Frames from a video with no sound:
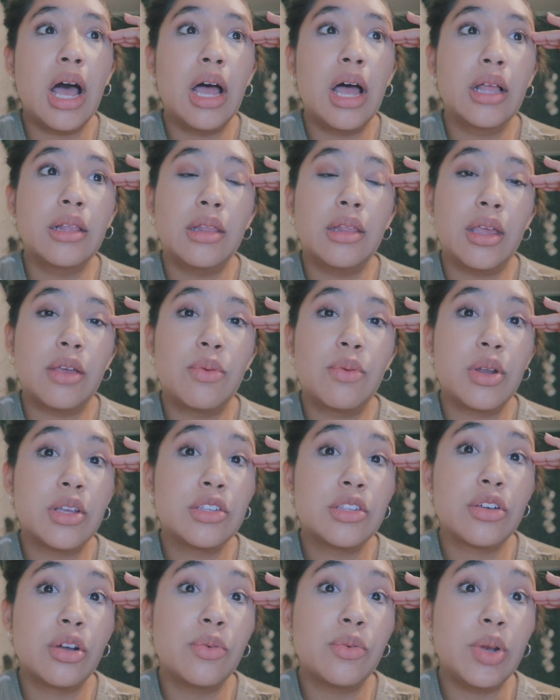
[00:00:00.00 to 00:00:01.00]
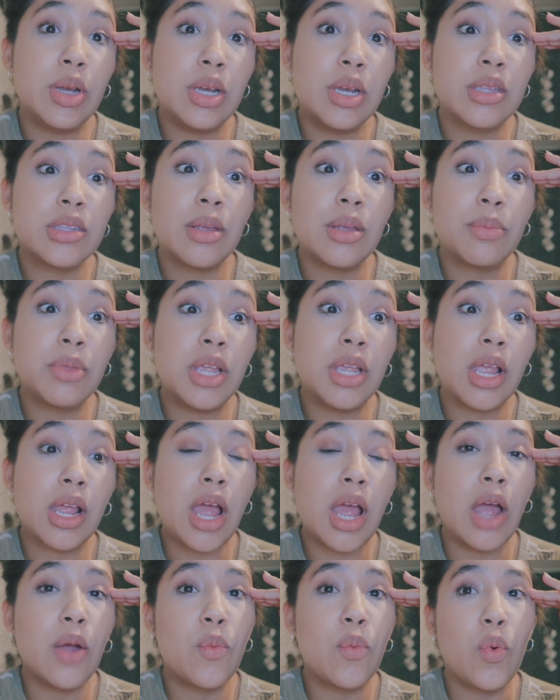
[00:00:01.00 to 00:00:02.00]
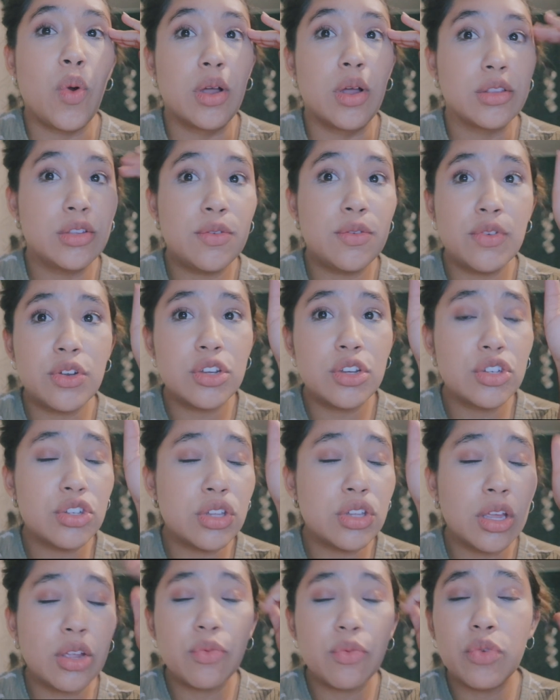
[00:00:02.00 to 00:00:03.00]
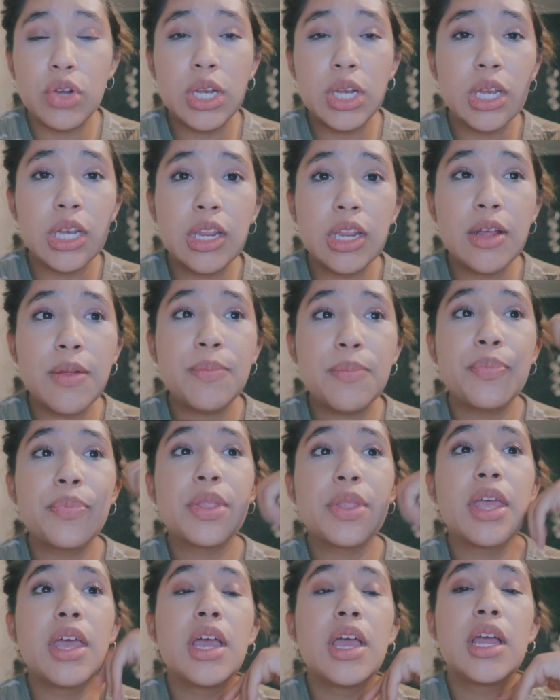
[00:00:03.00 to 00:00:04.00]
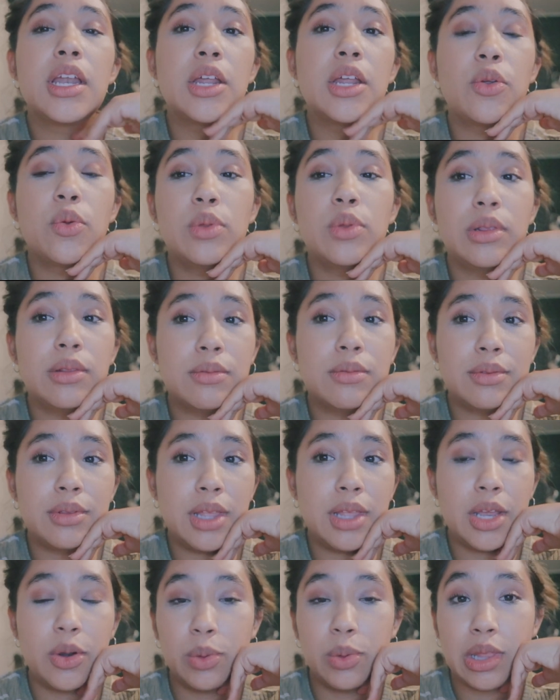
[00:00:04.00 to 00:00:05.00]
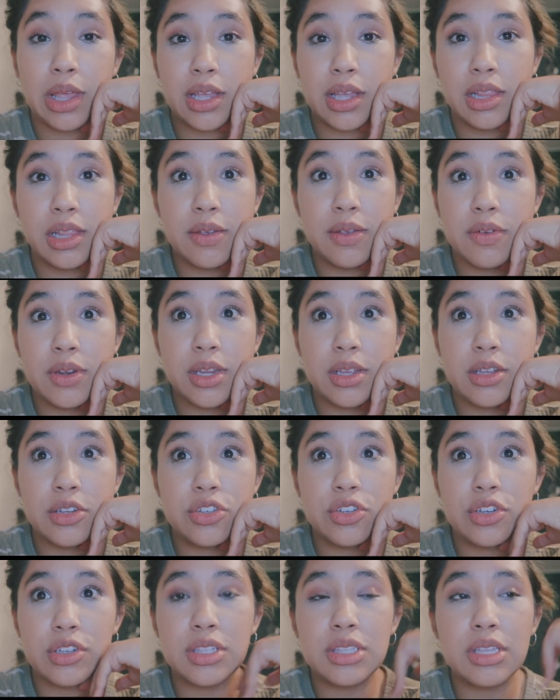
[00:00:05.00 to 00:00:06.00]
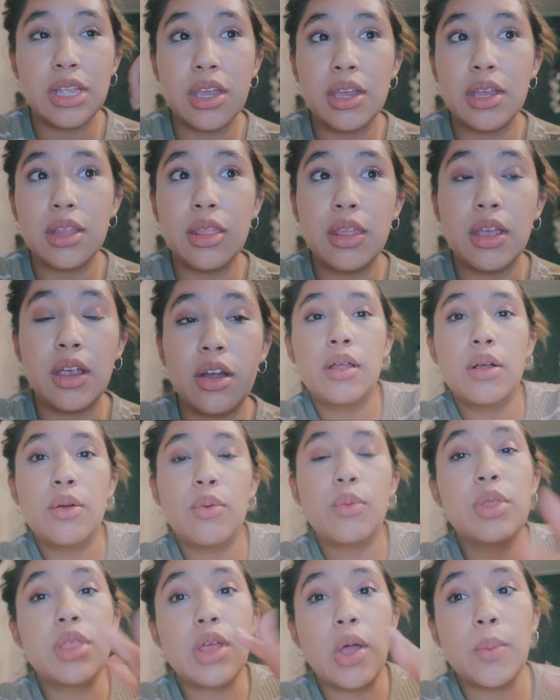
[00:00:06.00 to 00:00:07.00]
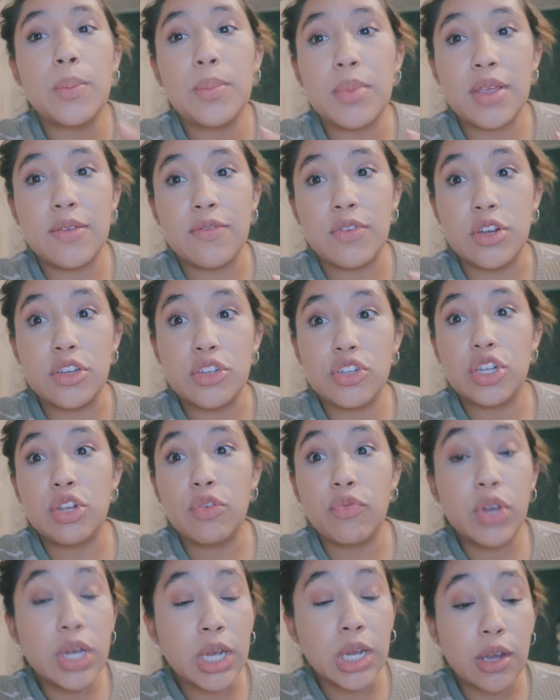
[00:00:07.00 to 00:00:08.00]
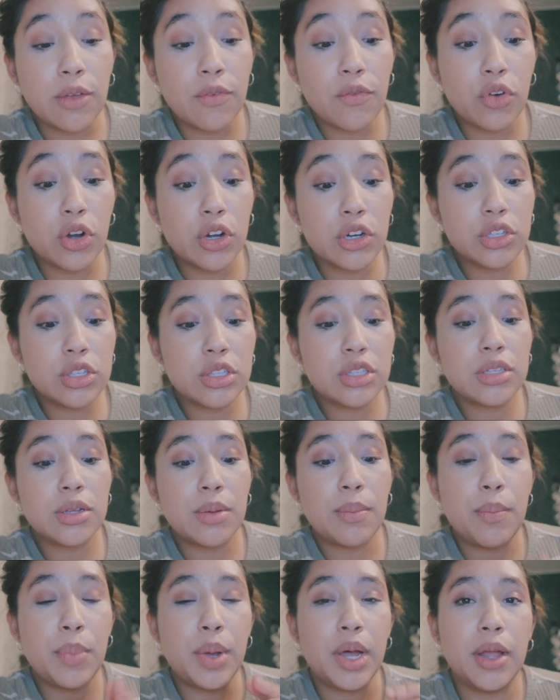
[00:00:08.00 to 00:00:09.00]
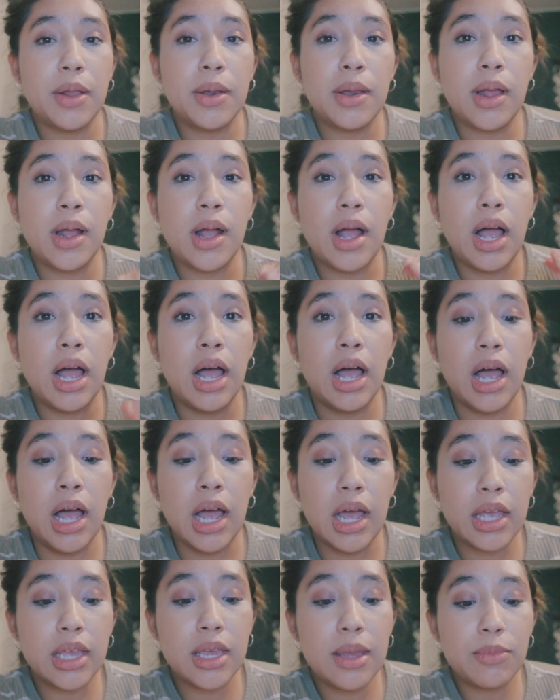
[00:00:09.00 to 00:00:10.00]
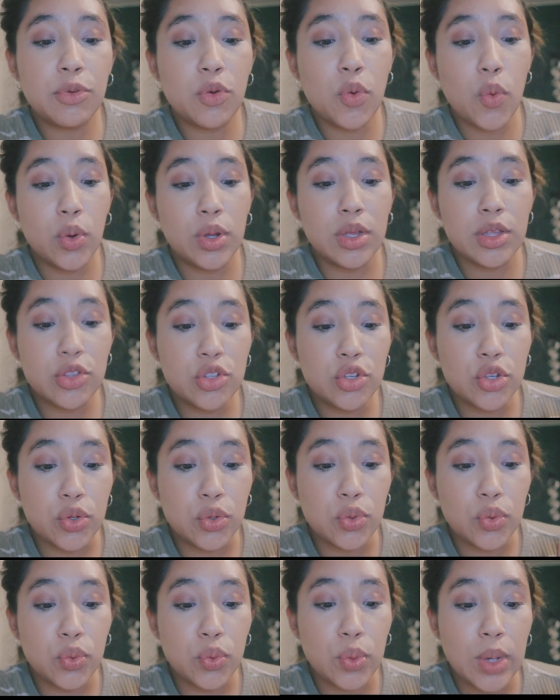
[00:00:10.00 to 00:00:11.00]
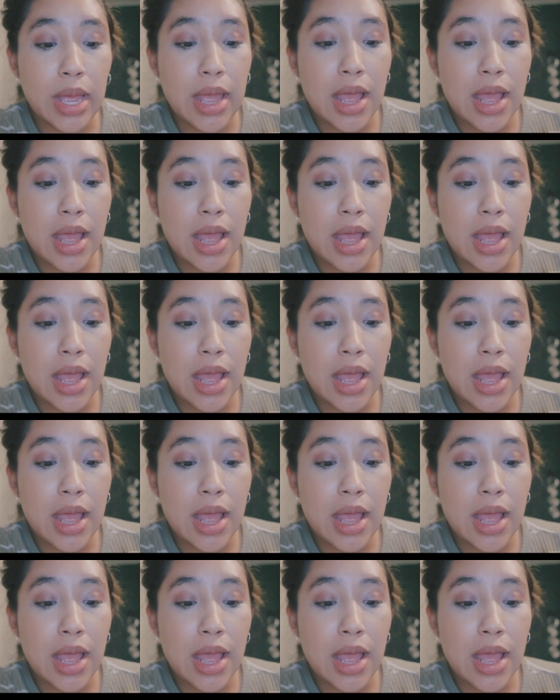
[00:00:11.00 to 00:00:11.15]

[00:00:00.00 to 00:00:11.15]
Like, when I start reading something, I want to finish, like, reading it. I don't like leaving it just, like, there without me finishing reading it first. But I am going to